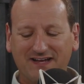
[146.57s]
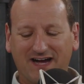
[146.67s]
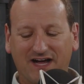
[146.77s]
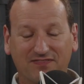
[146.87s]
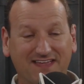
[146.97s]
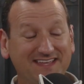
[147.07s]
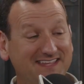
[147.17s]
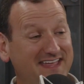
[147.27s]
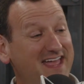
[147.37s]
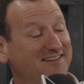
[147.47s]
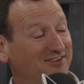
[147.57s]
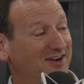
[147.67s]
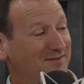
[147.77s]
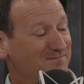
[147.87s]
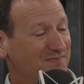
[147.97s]
Uh, they gave
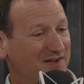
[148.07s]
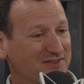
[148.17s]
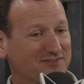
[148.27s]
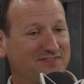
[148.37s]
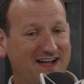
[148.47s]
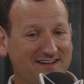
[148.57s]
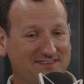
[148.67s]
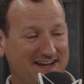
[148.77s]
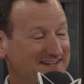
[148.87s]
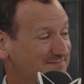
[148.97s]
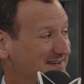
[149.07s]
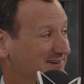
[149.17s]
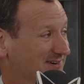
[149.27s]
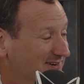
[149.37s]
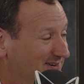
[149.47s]
up on their five
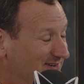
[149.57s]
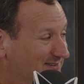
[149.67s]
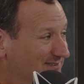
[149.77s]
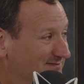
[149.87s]
nanometer.